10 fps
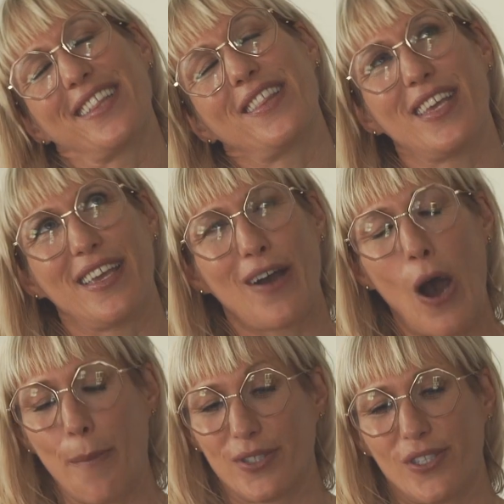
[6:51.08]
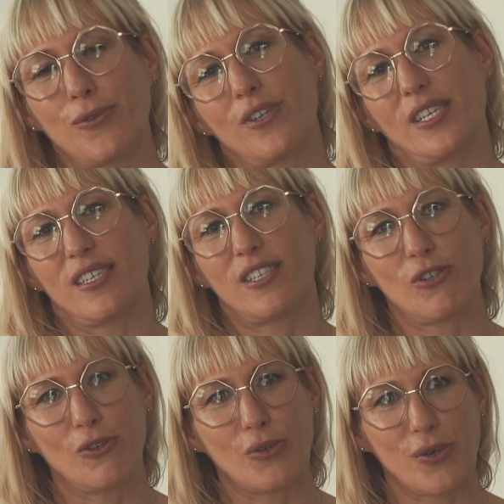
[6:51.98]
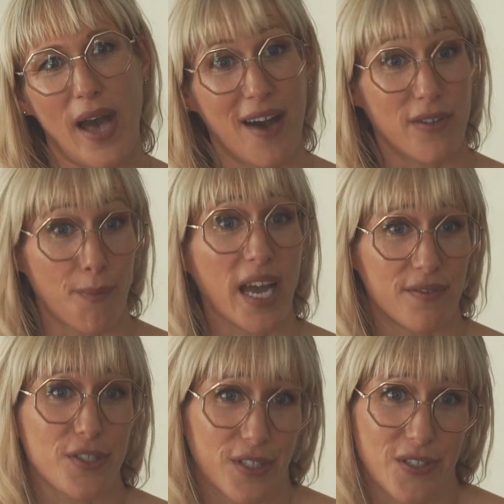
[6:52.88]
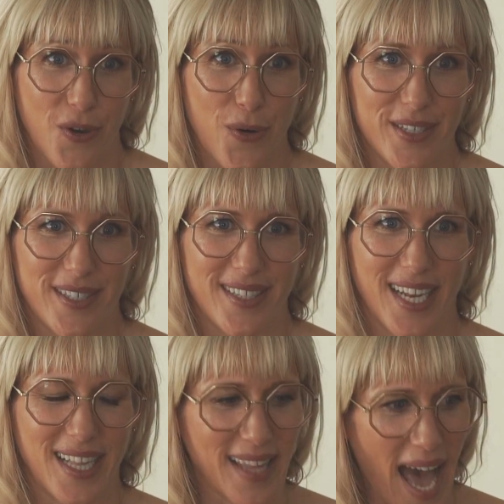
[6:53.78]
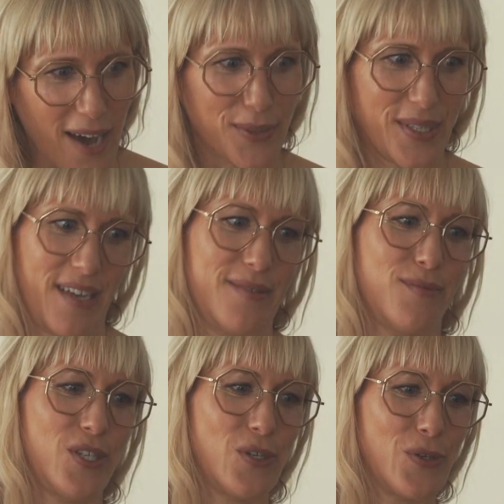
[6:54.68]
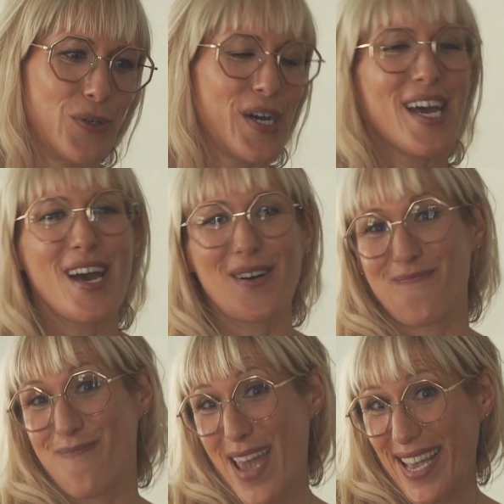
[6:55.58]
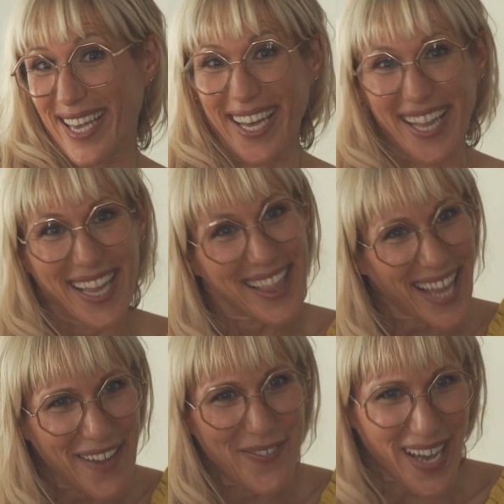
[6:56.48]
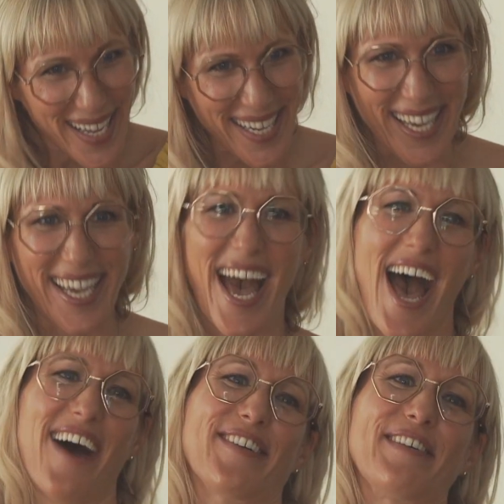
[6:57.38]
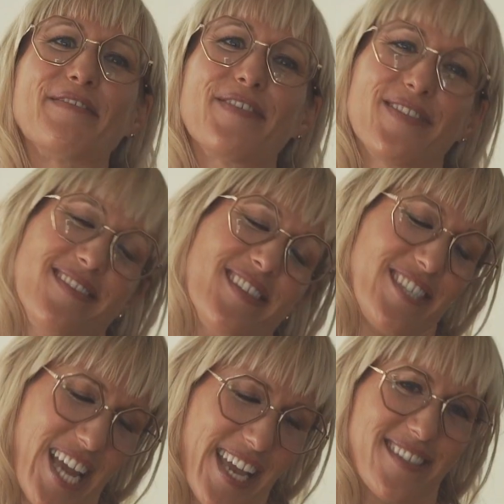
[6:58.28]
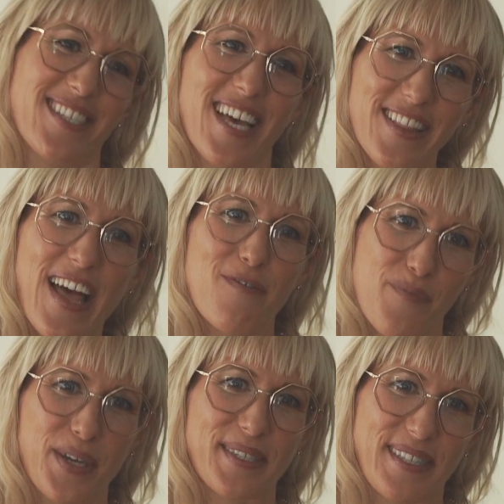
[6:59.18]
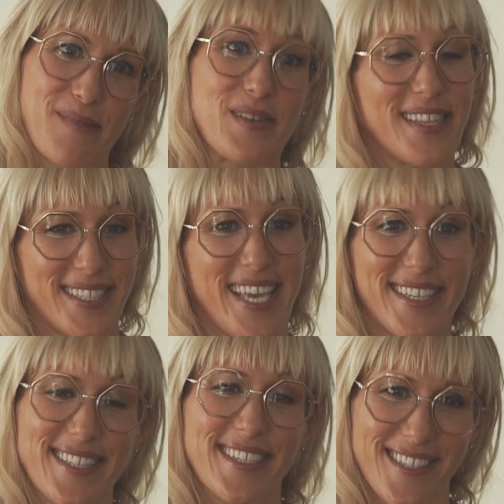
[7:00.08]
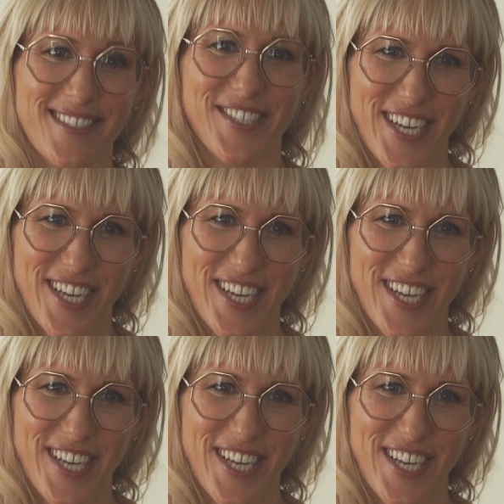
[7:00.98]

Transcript: the opportunity to have a mindfulness course that allows them to make Lifehoney out of the change that life brings them, in this case, seasonal